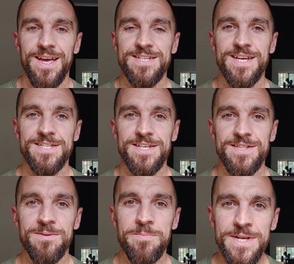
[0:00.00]
is
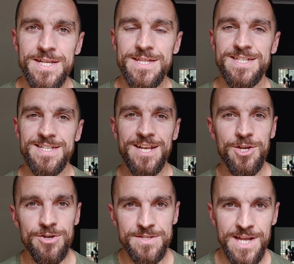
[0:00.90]
that the minute the
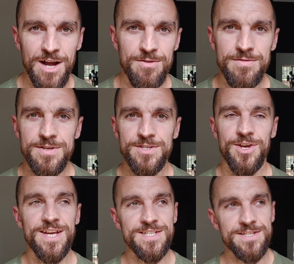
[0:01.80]
sun goes down,
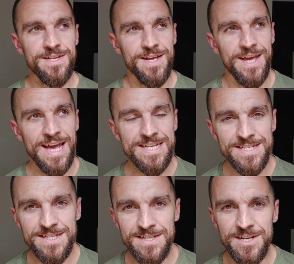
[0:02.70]
so as
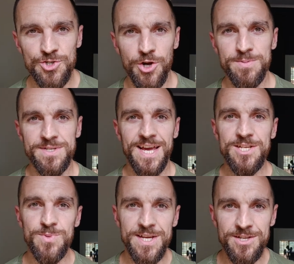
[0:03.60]
the sun drops,
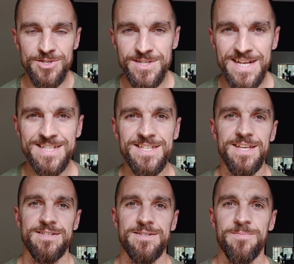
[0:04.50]
as we get into
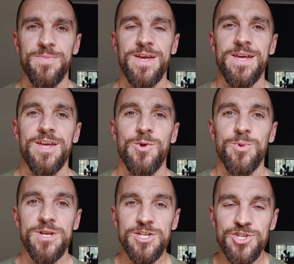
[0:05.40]
sunset,
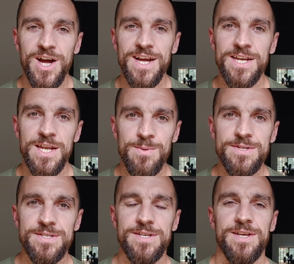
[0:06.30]
we're going to try and
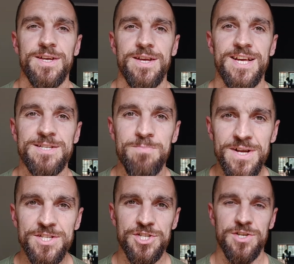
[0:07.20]
limit as
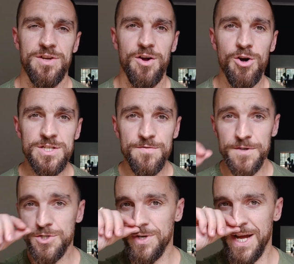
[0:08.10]
much
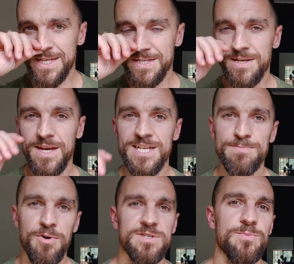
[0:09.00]
artificial light
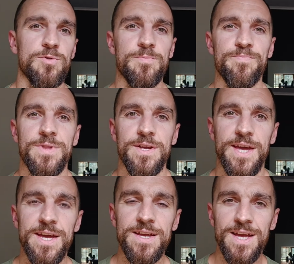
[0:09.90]
as possible,
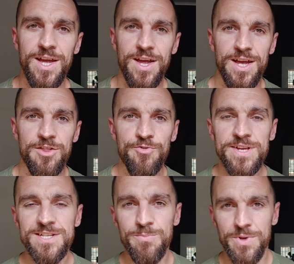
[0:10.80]
okay? And the
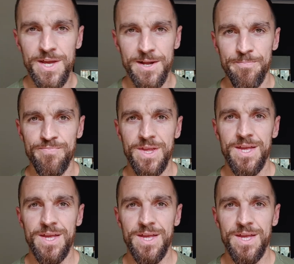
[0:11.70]
reason being,